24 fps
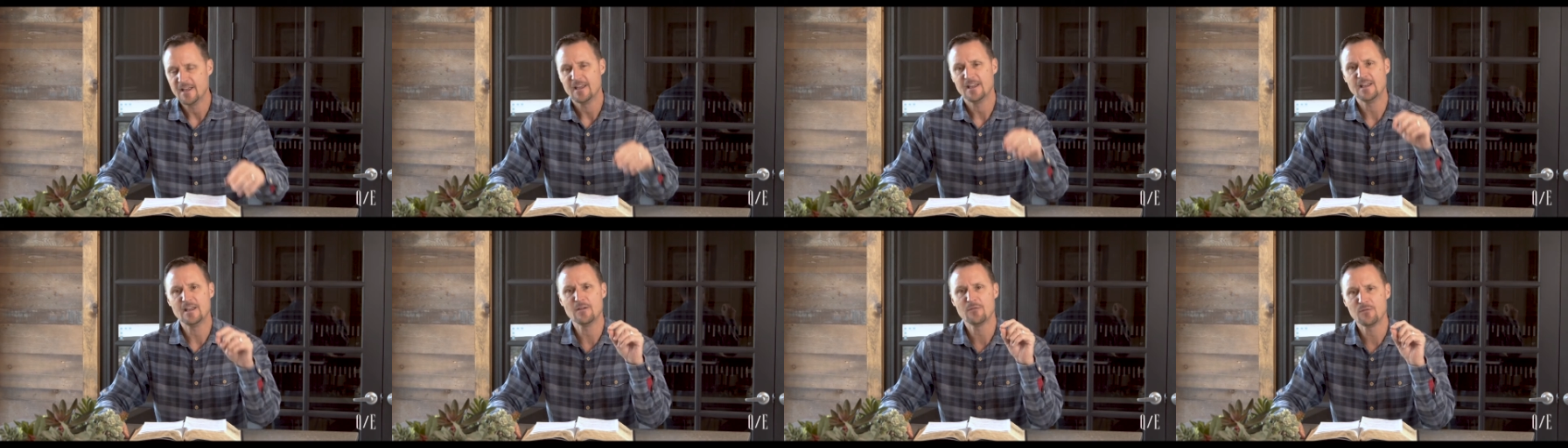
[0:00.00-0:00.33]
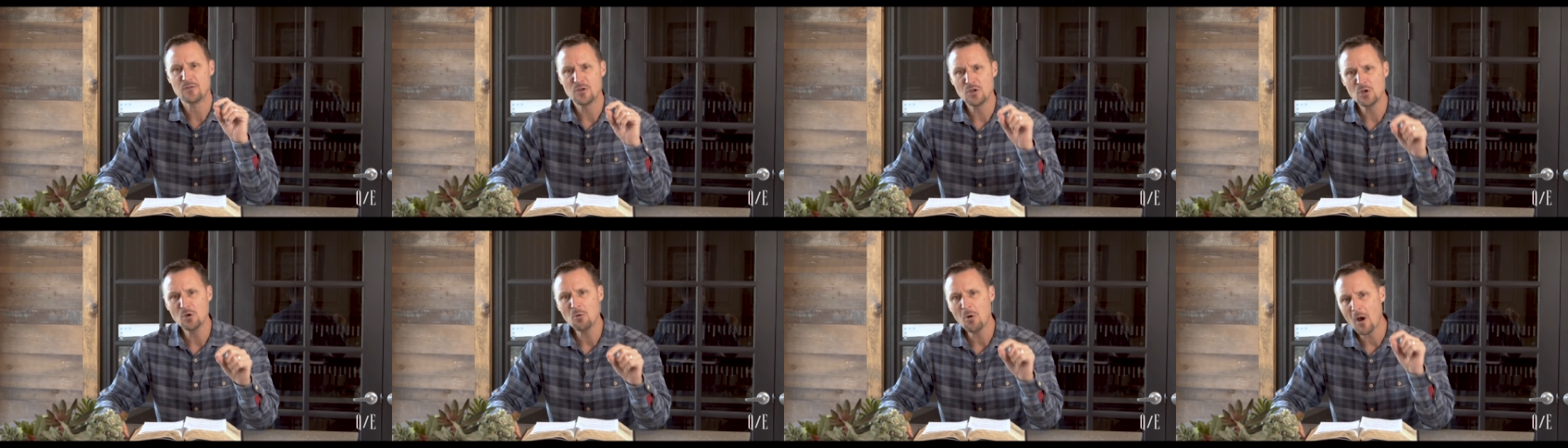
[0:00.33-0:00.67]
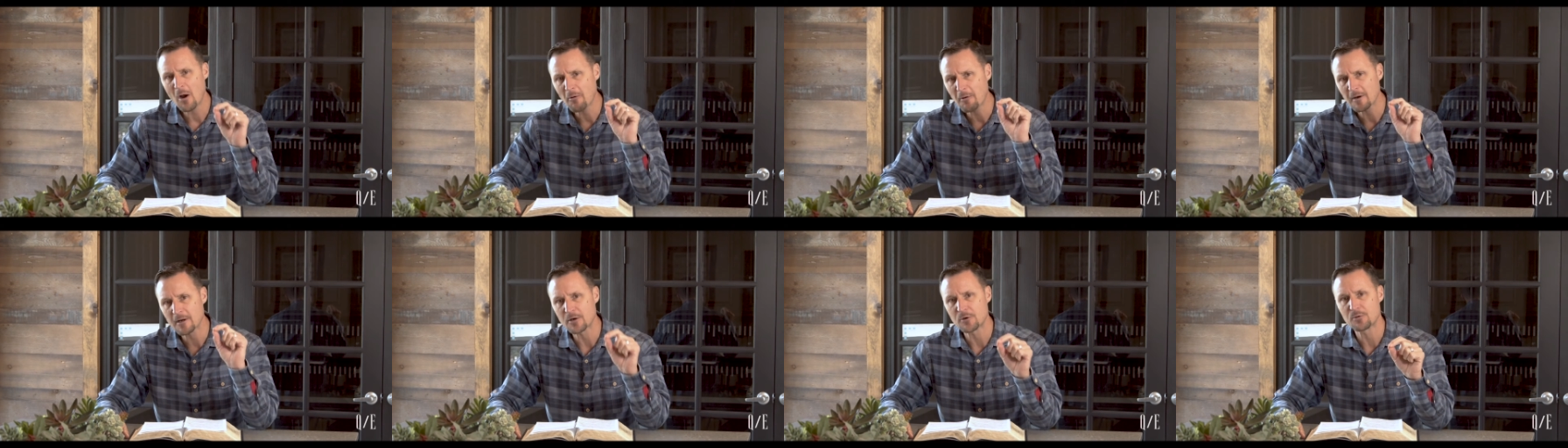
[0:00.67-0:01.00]
If you
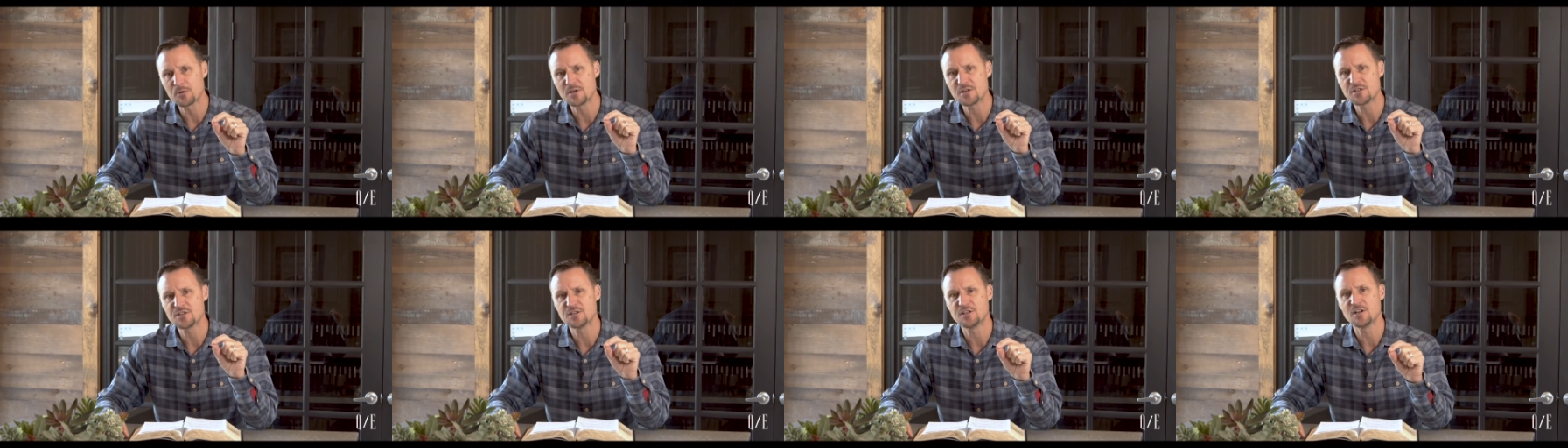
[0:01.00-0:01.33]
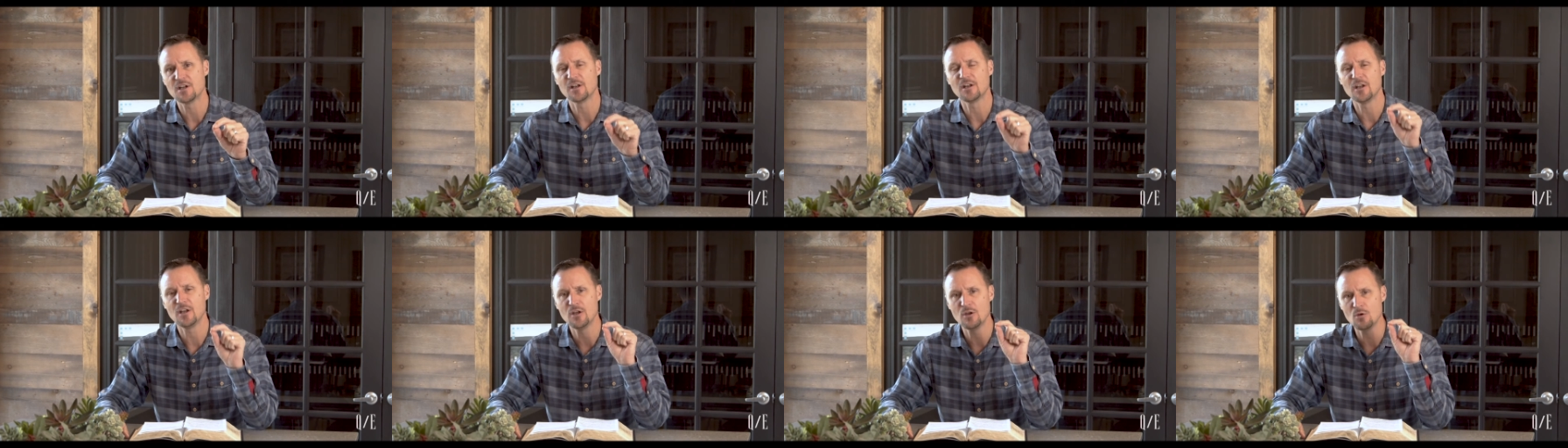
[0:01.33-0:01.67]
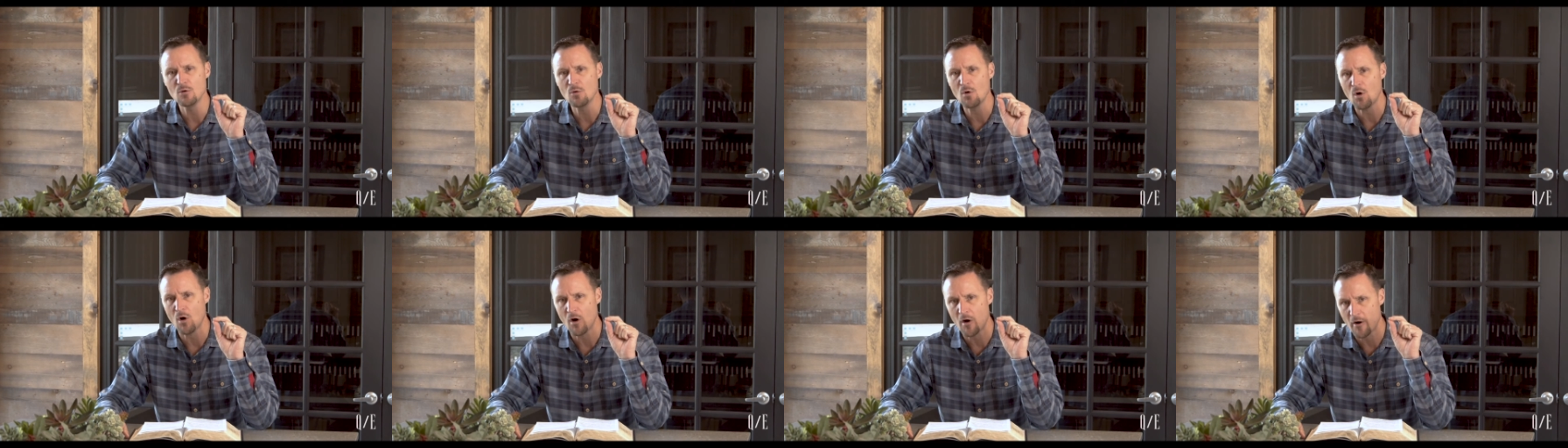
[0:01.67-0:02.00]
are a Christian,
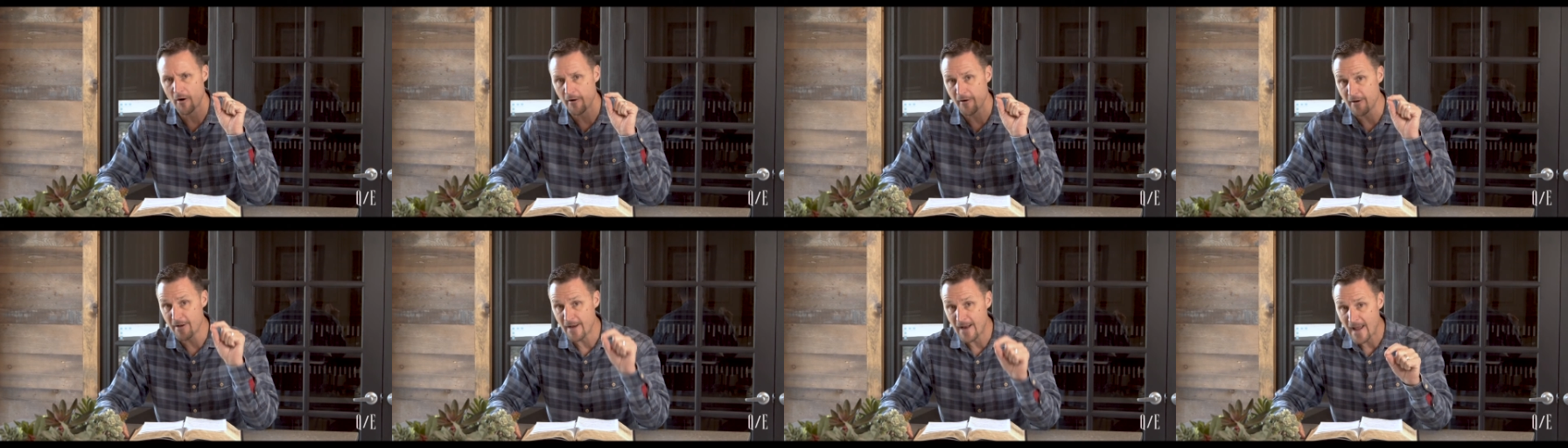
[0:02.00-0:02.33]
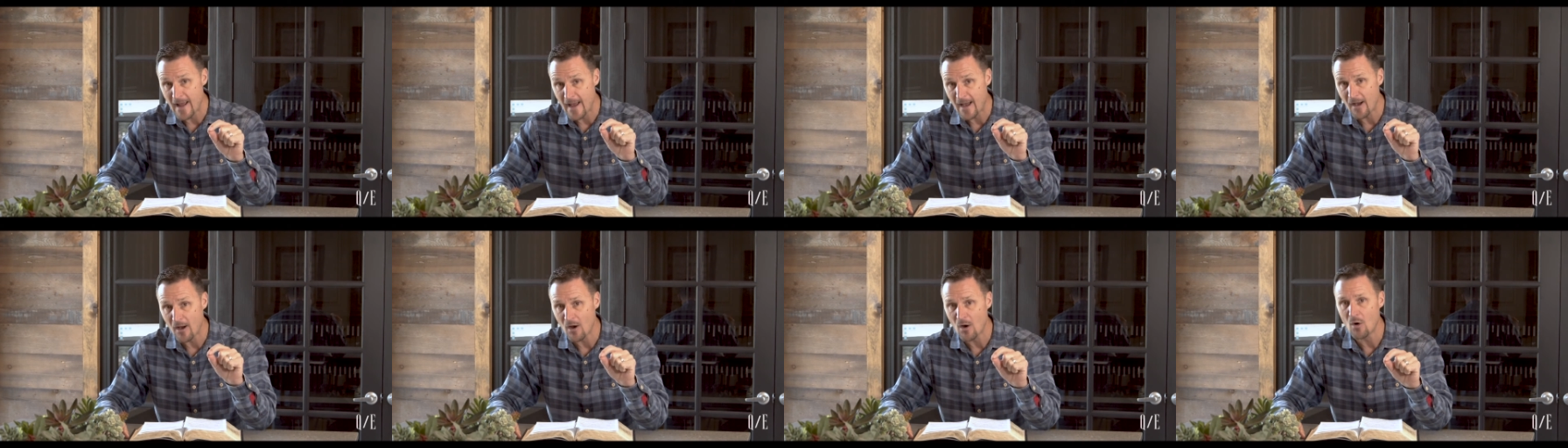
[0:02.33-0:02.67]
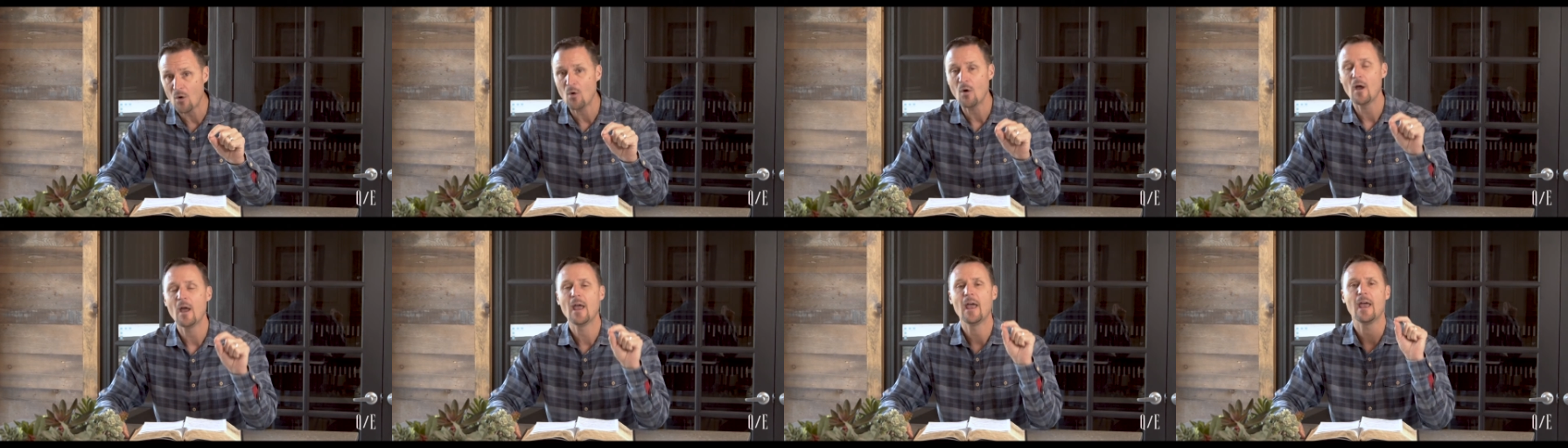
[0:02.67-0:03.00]
you are
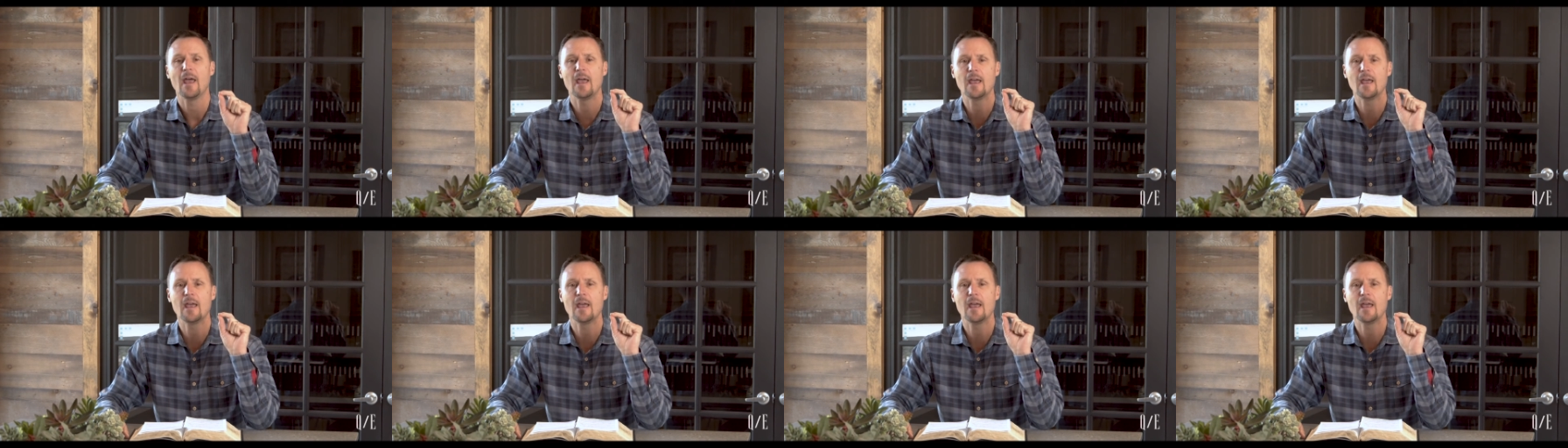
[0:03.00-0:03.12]
now